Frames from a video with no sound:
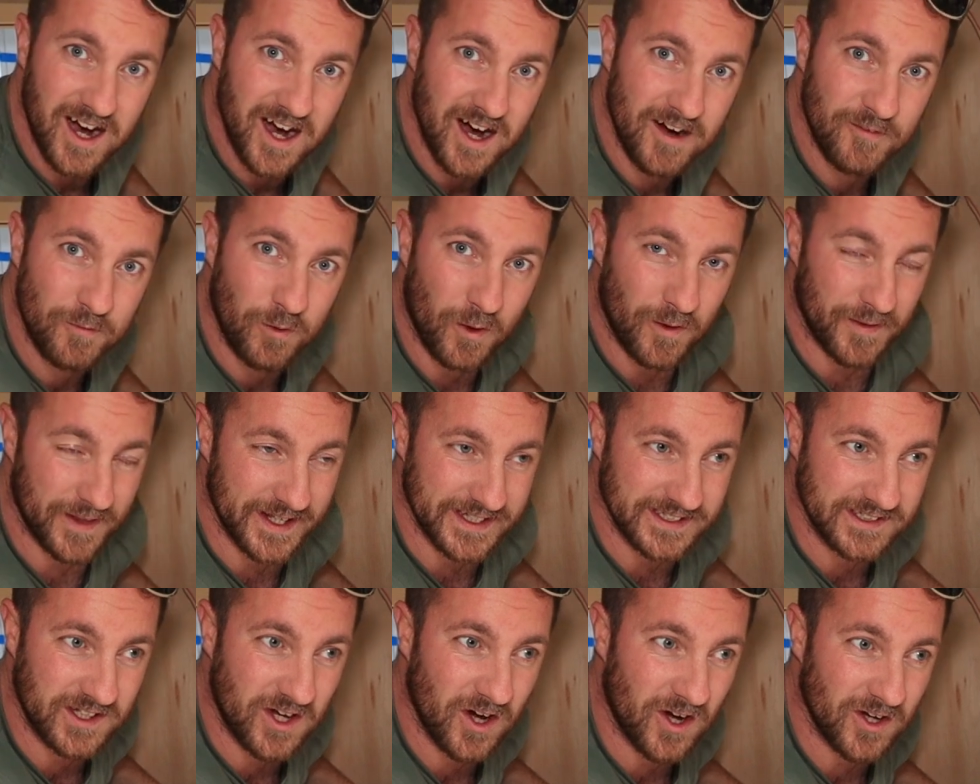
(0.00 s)
of what
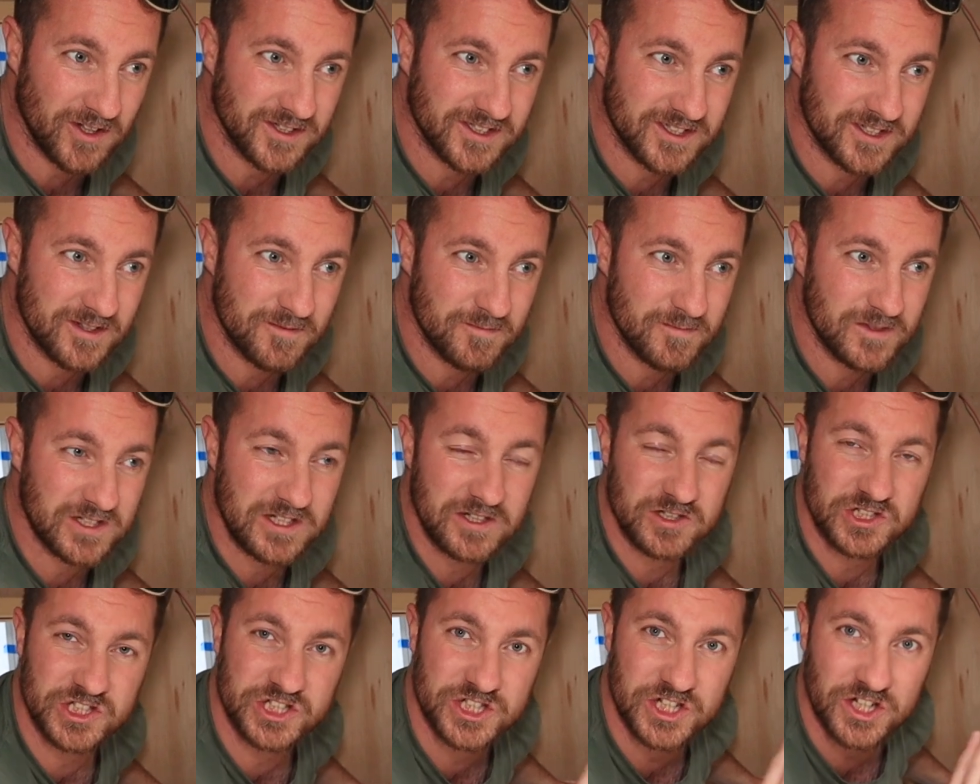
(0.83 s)
this cost,
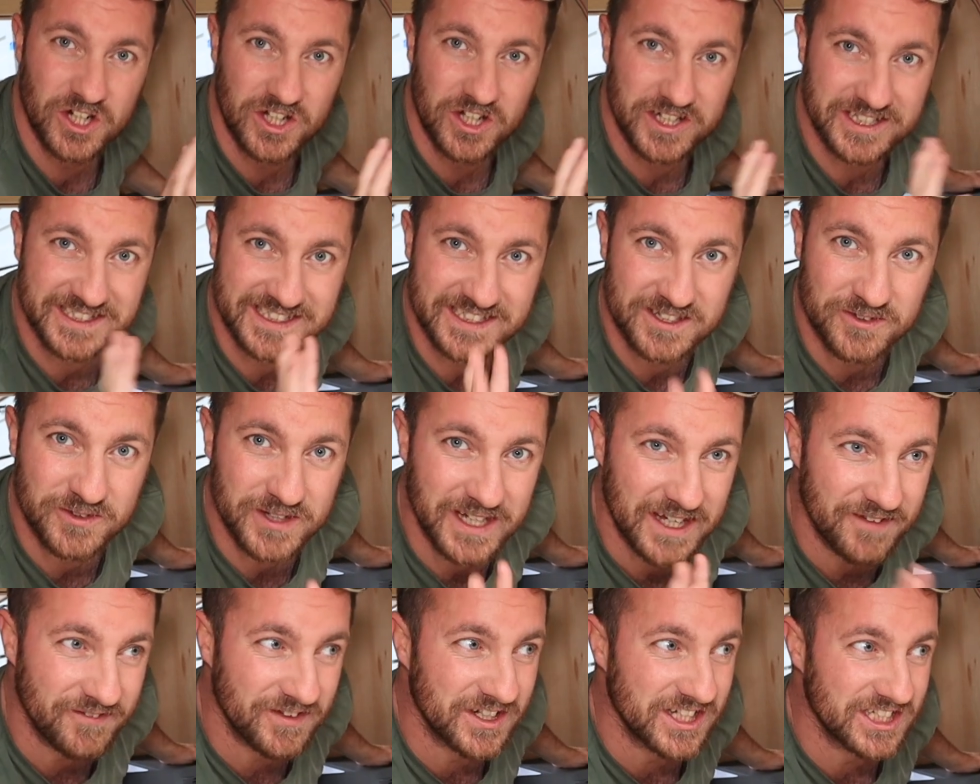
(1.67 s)
so should I still
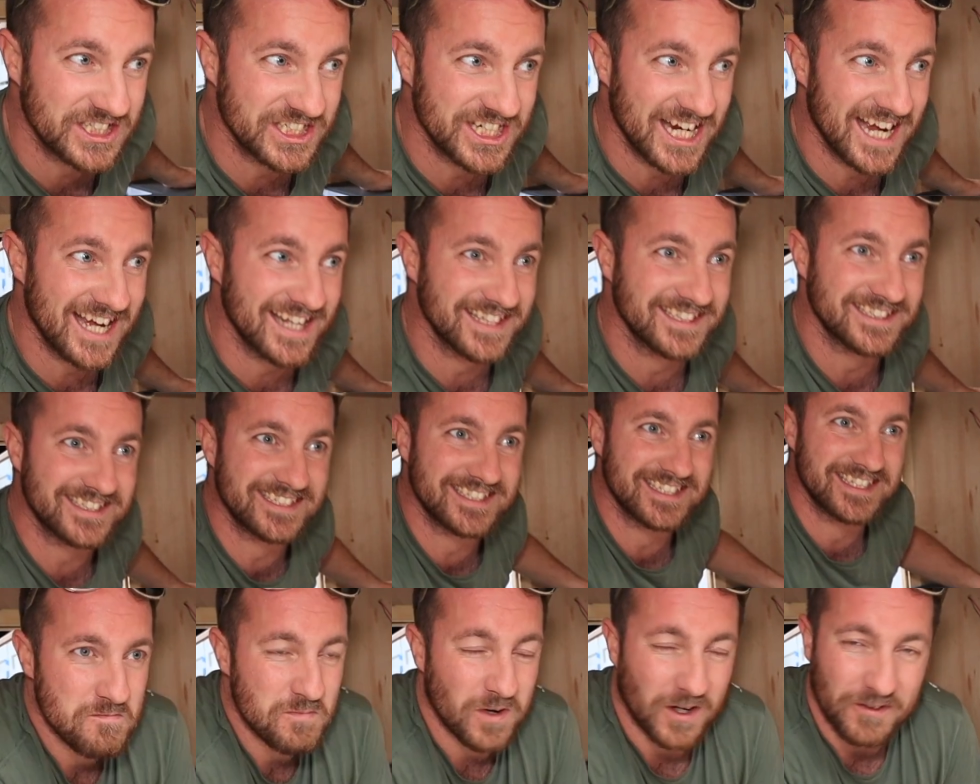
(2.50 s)
give it a
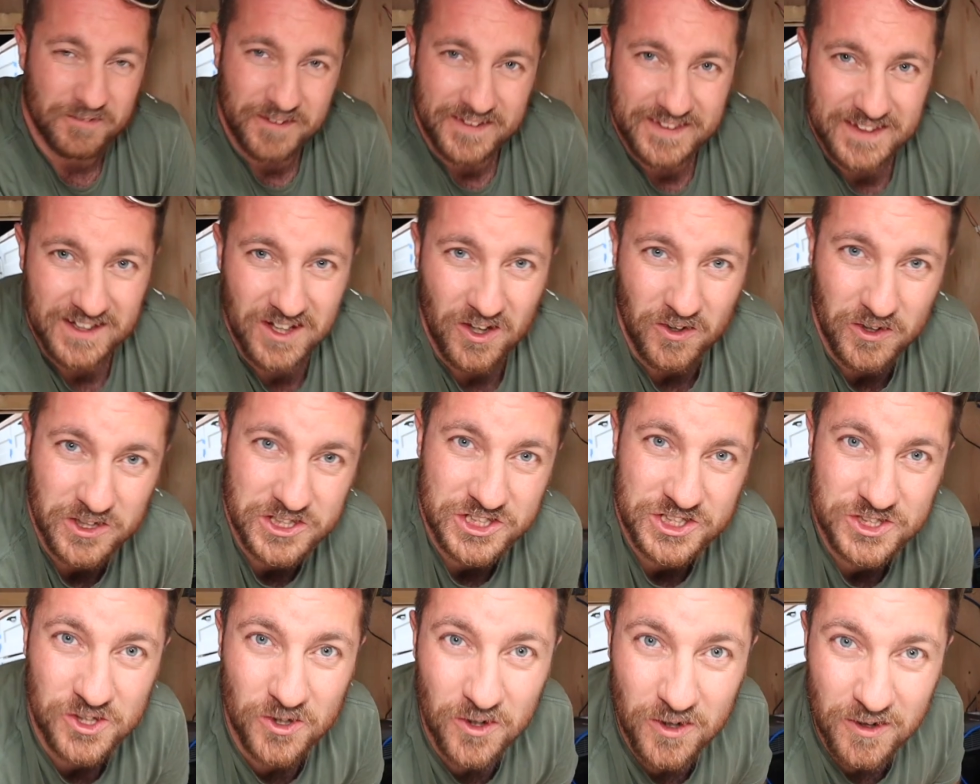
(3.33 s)
chance? But I think the long and
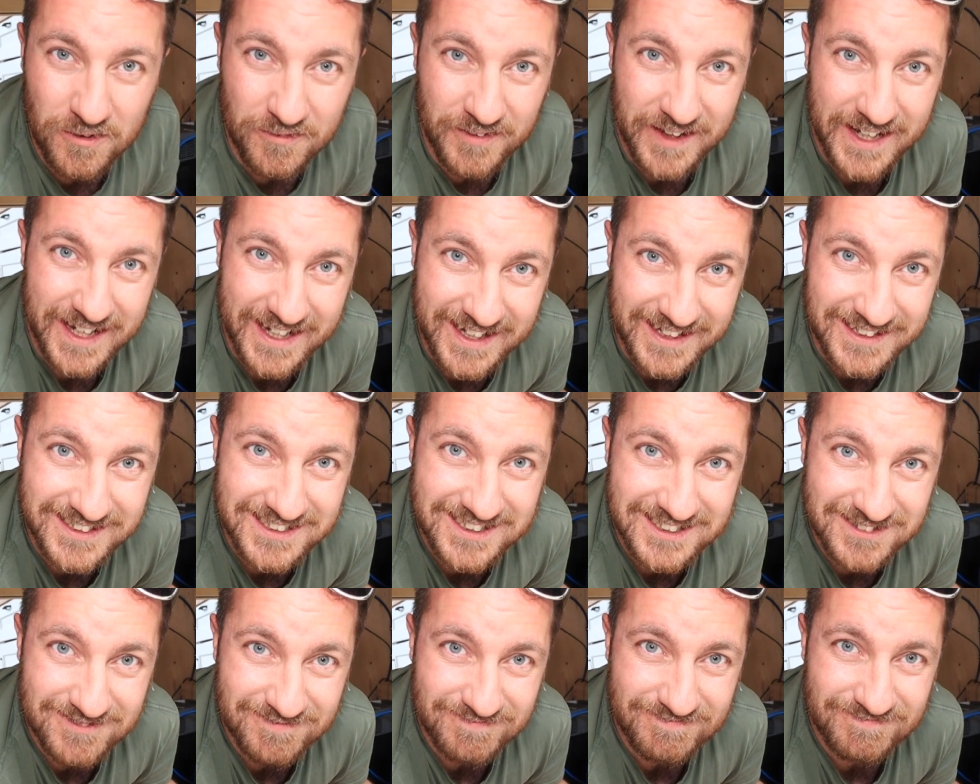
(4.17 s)
short of it
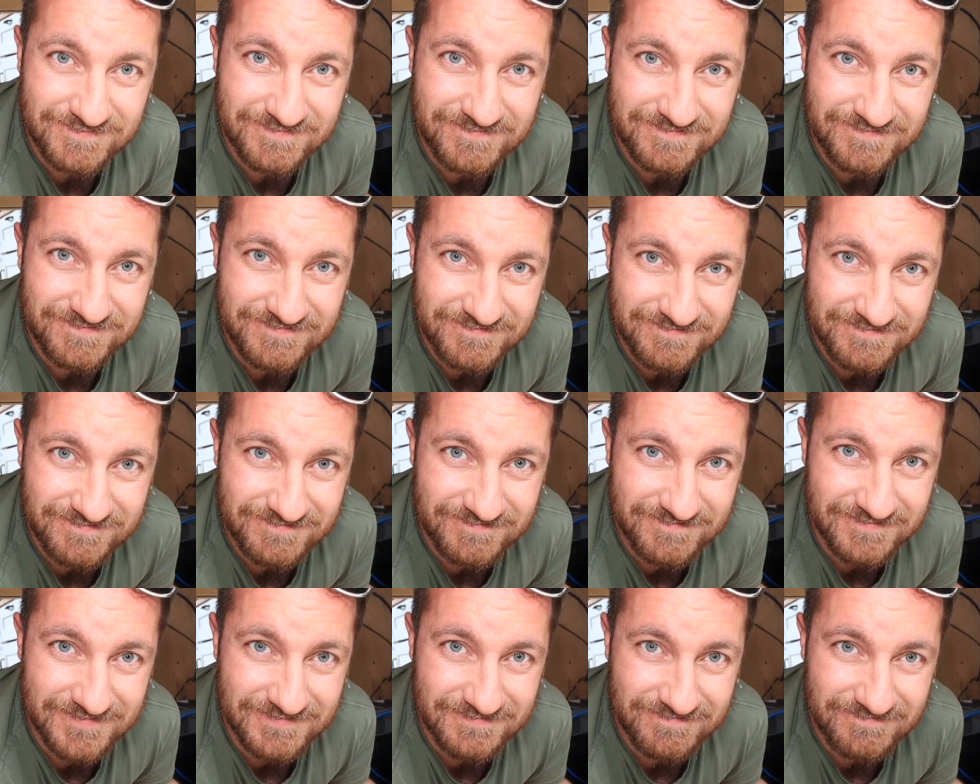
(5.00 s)
is
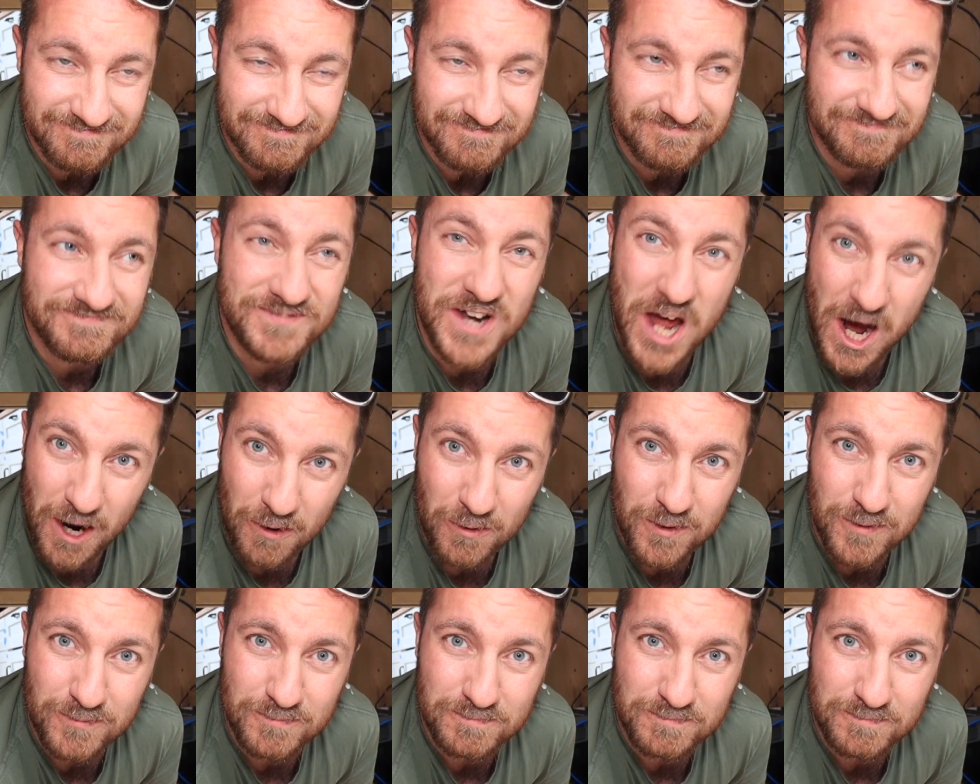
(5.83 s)
no.